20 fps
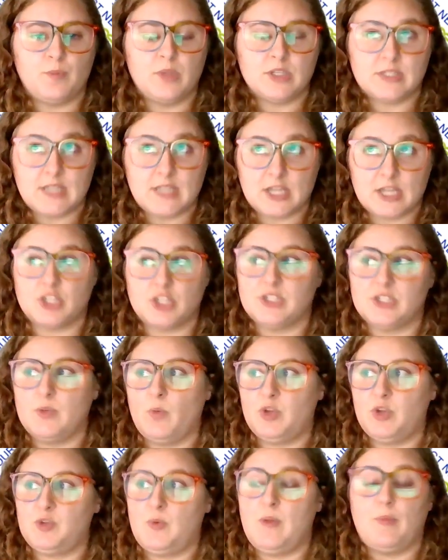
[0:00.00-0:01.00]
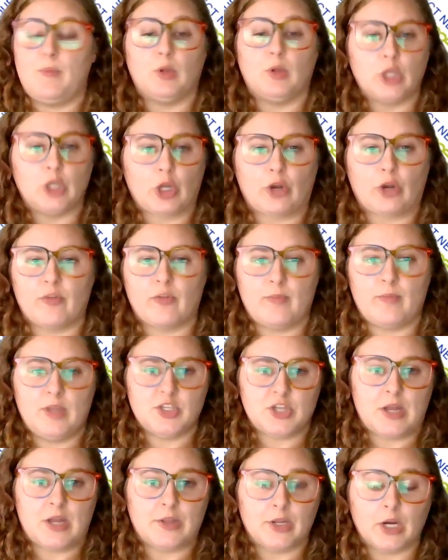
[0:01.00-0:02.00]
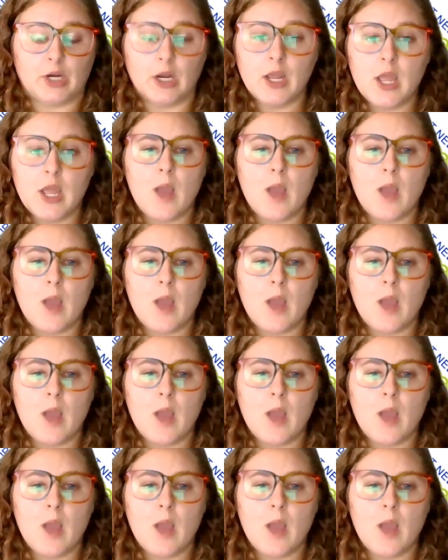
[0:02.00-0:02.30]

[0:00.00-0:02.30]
sessions in which people learn from each other.